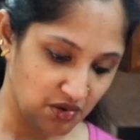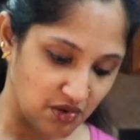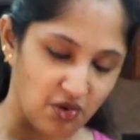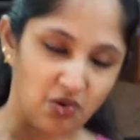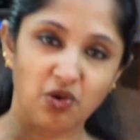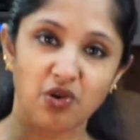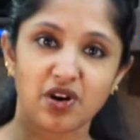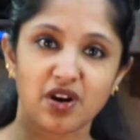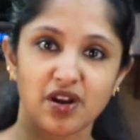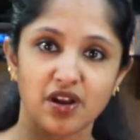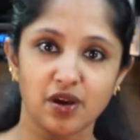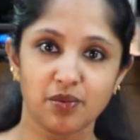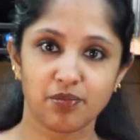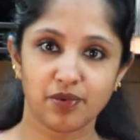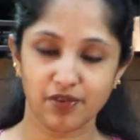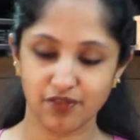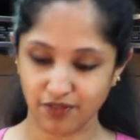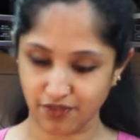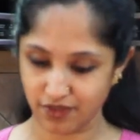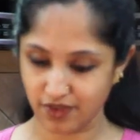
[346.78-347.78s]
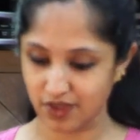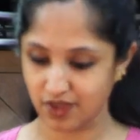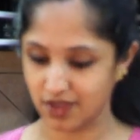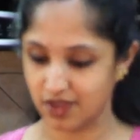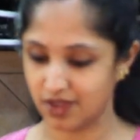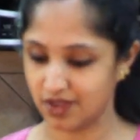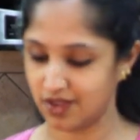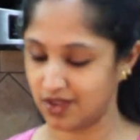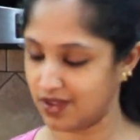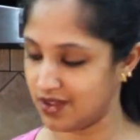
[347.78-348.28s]
1/4 cup of
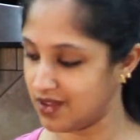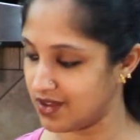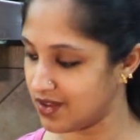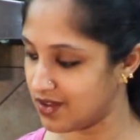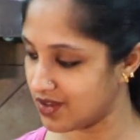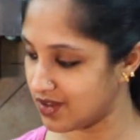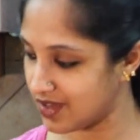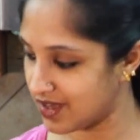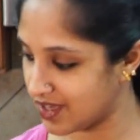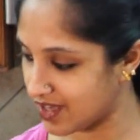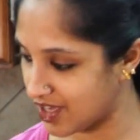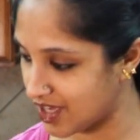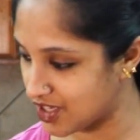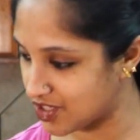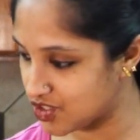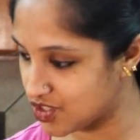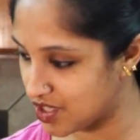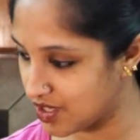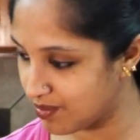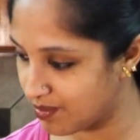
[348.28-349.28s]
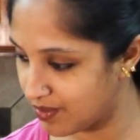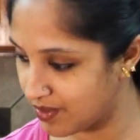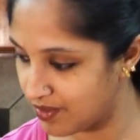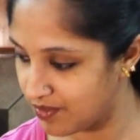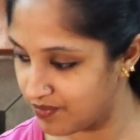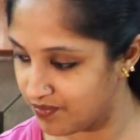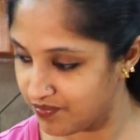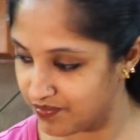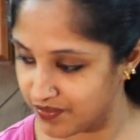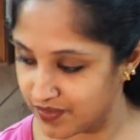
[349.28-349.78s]
ketchup.
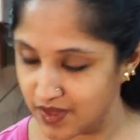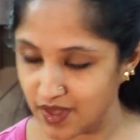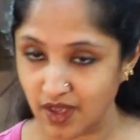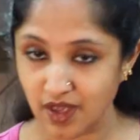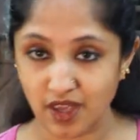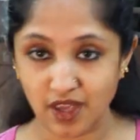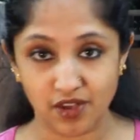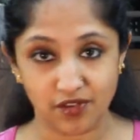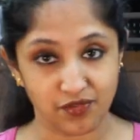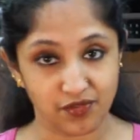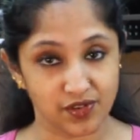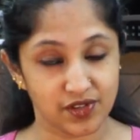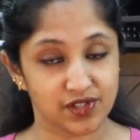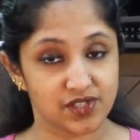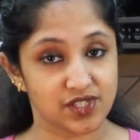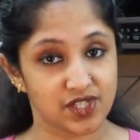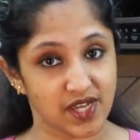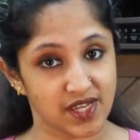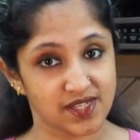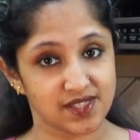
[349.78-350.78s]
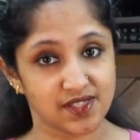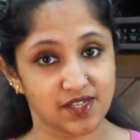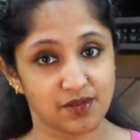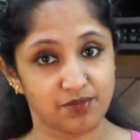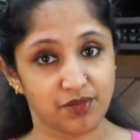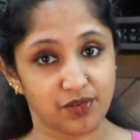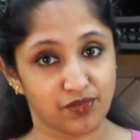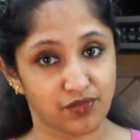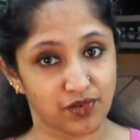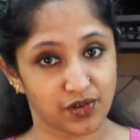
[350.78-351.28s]
If you taste it
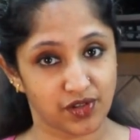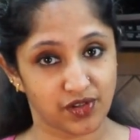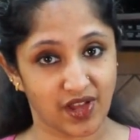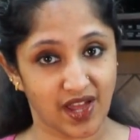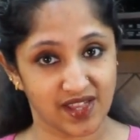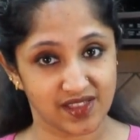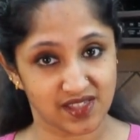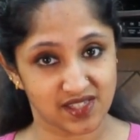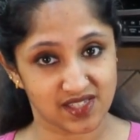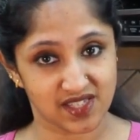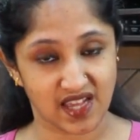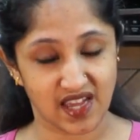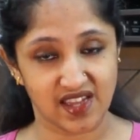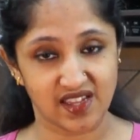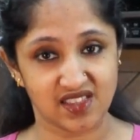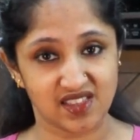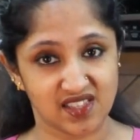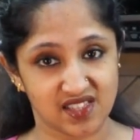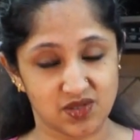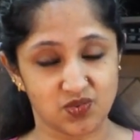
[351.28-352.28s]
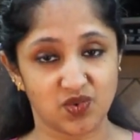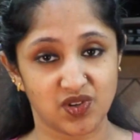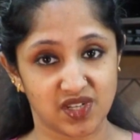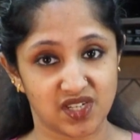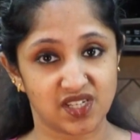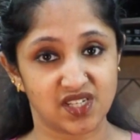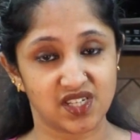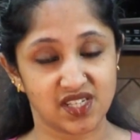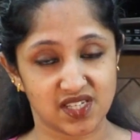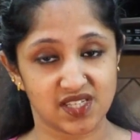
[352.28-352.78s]
before you add this guy, this
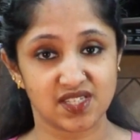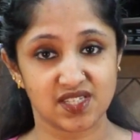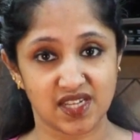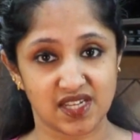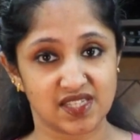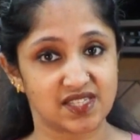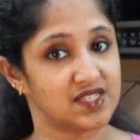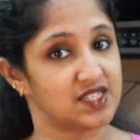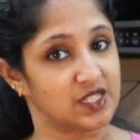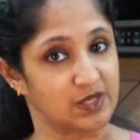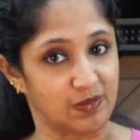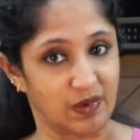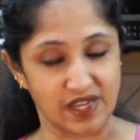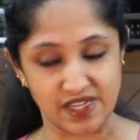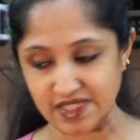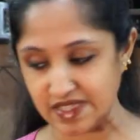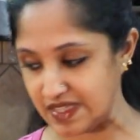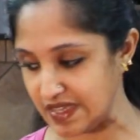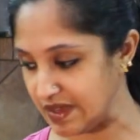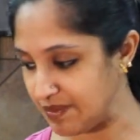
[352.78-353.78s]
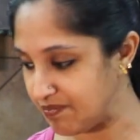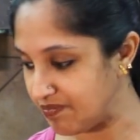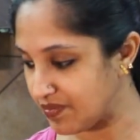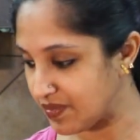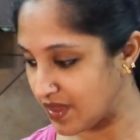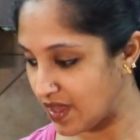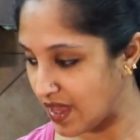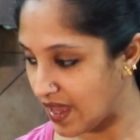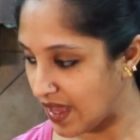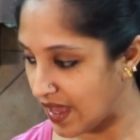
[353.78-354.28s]
one is nice and spicy.
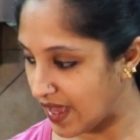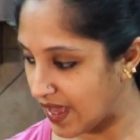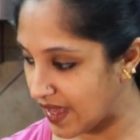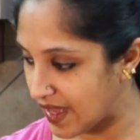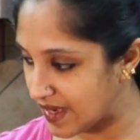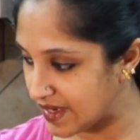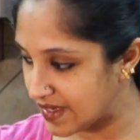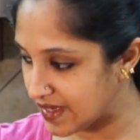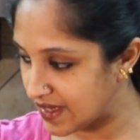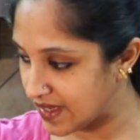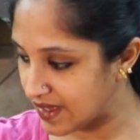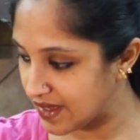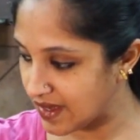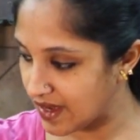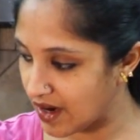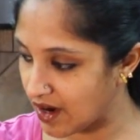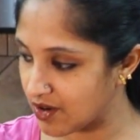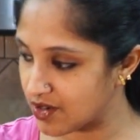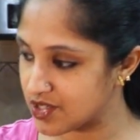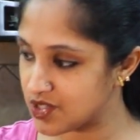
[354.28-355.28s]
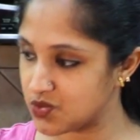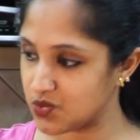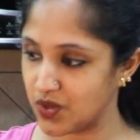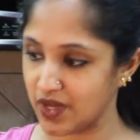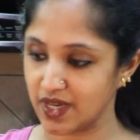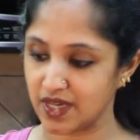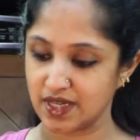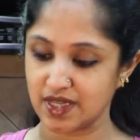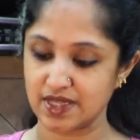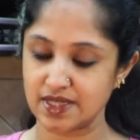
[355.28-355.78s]
And our
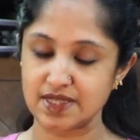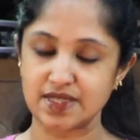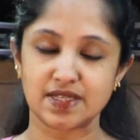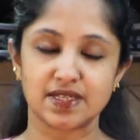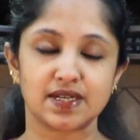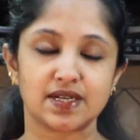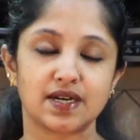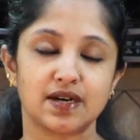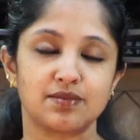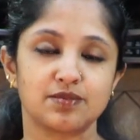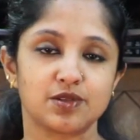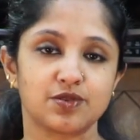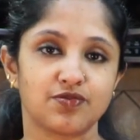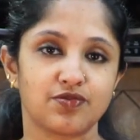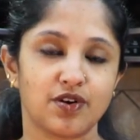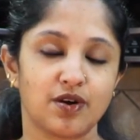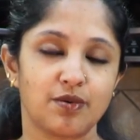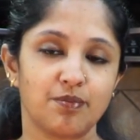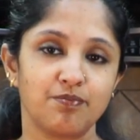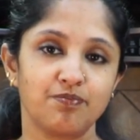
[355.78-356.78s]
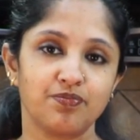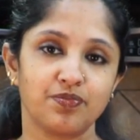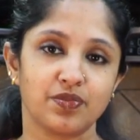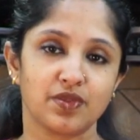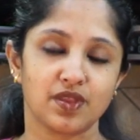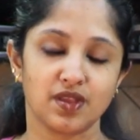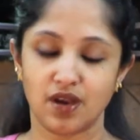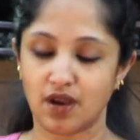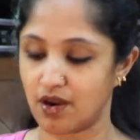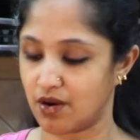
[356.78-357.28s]
sweetness comes from
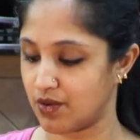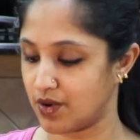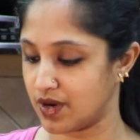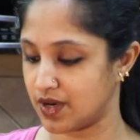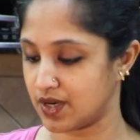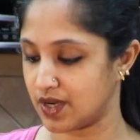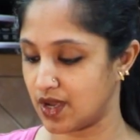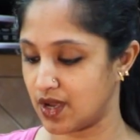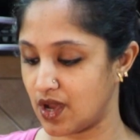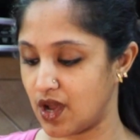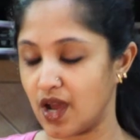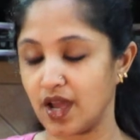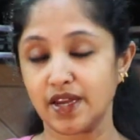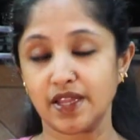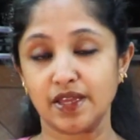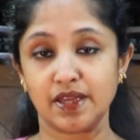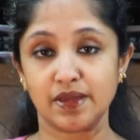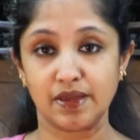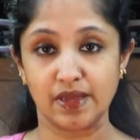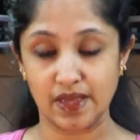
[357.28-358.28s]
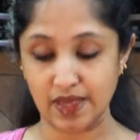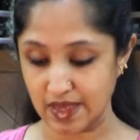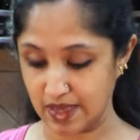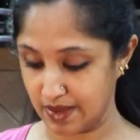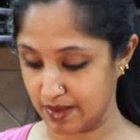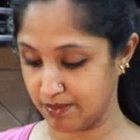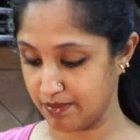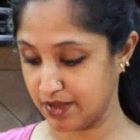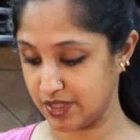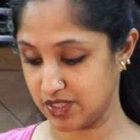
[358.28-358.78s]
our honey
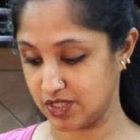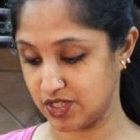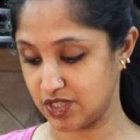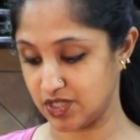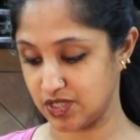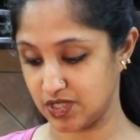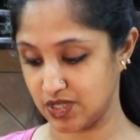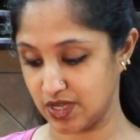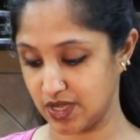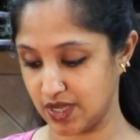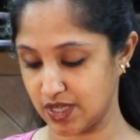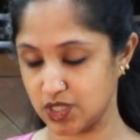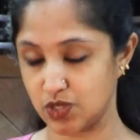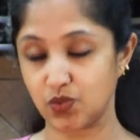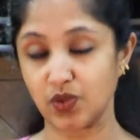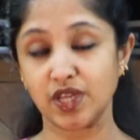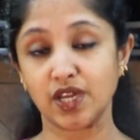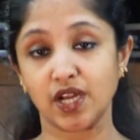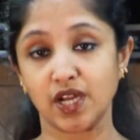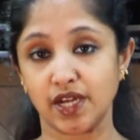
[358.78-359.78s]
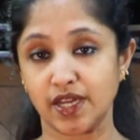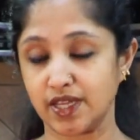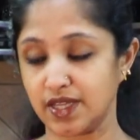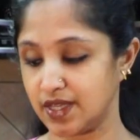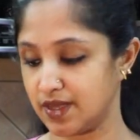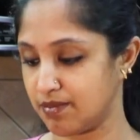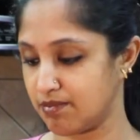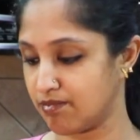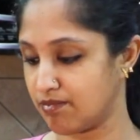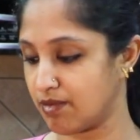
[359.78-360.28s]
mustard, sweet honey
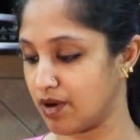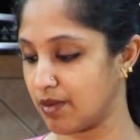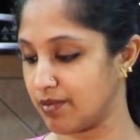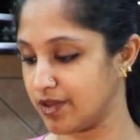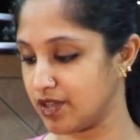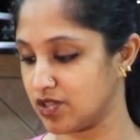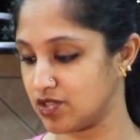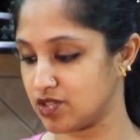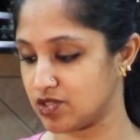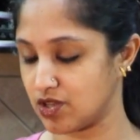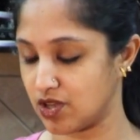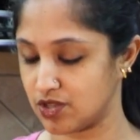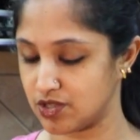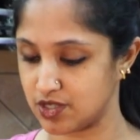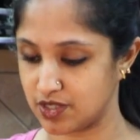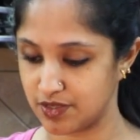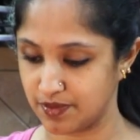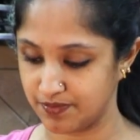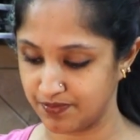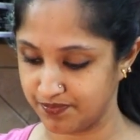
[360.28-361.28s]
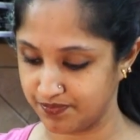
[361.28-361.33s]
barbecue sauce.